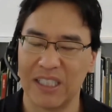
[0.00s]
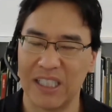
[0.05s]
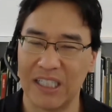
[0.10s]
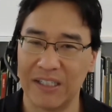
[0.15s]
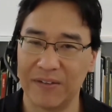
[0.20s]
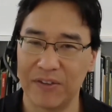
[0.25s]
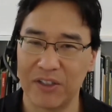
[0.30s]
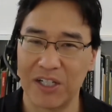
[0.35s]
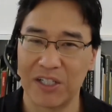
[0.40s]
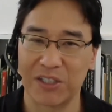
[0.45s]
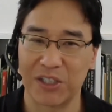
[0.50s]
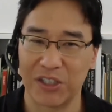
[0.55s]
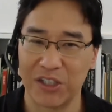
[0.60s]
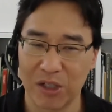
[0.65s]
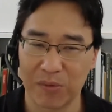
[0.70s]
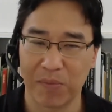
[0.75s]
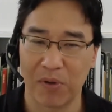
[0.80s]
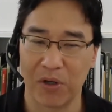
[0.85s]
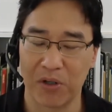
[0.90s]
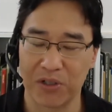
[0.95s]
Even as a
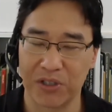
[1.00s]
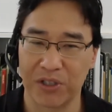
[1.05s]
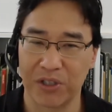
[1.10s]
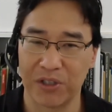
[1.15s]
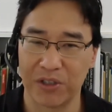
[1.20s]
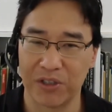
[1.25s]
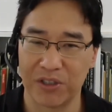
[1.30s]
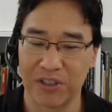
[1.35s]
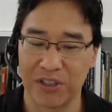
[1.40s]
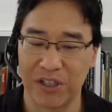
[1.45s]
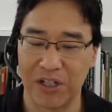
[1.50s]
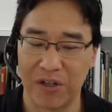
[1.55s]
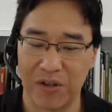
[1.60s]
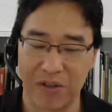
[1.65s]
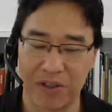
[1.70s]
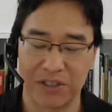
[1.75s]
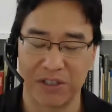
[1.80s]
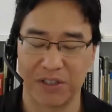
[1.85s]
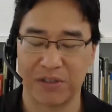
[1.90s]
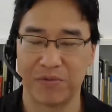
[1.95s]
young person,
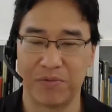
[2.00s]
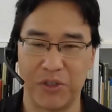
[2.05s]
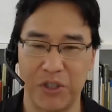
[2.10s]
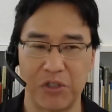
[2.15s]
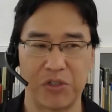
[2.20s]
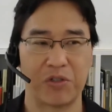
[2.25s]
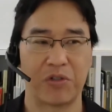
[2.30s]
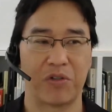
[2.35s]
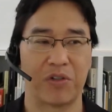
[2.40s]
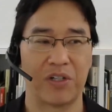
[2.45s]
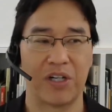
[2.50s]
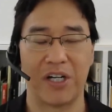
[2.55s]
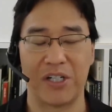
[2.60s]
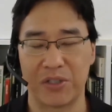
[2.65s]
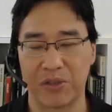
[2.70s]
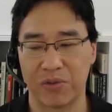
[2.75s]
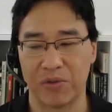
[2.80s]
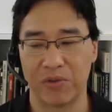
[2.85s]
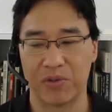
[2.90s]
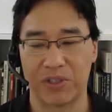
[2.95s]
as a junior in high
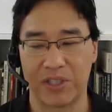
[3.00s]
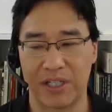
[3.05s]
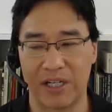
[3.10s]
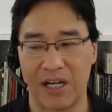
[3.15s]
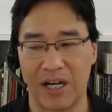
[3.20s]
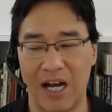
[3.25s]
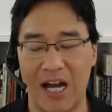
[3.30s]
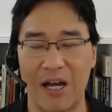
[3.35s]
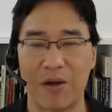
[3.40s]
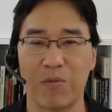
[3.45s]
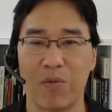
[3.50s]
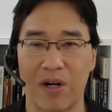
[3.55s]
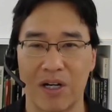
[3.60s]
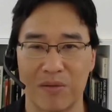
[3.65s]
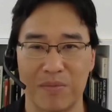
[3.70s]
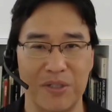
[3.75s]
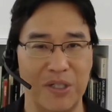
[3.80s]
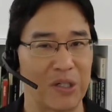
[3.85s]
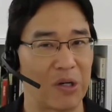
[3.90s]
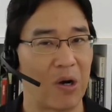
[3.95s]
school, say, I want to
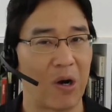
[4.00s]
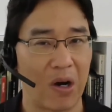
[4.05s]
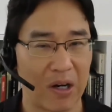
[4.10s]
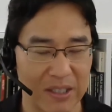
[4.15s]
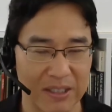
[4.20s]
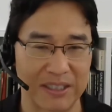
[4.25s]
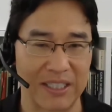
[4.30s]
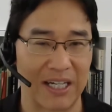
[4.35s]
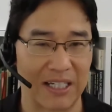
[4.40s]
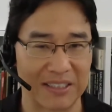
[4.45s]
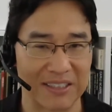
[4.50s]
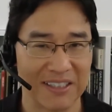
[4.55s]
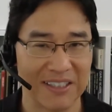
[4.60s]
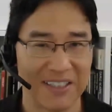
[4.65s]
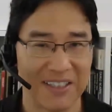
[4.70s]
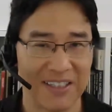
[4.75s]
be an architect.